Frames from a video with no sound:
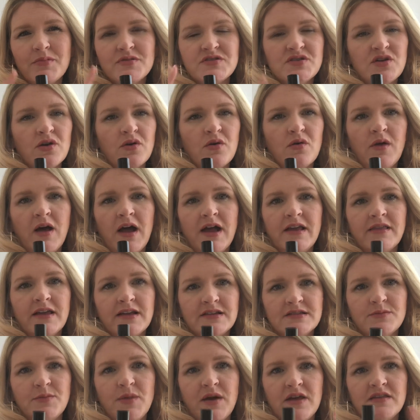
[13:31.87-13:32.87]
So I
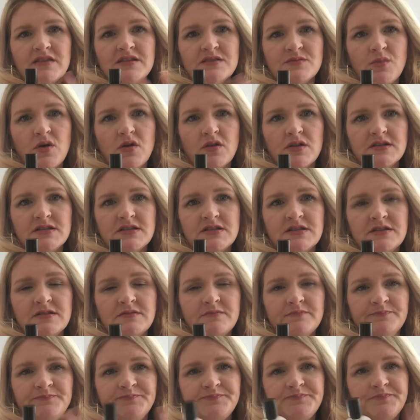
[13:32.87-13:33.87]
like to buy the smallest
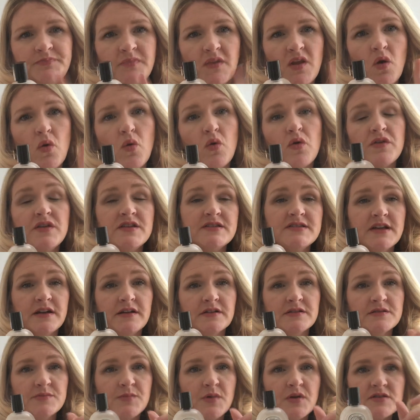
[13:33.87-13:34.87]
or the
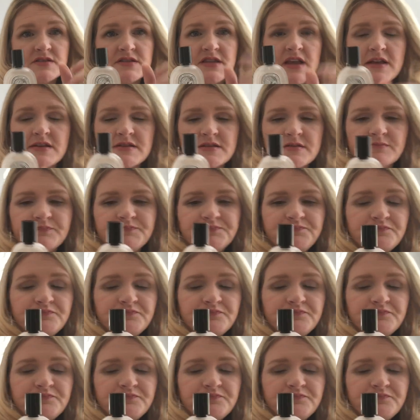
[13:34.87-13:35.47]
second smallest size.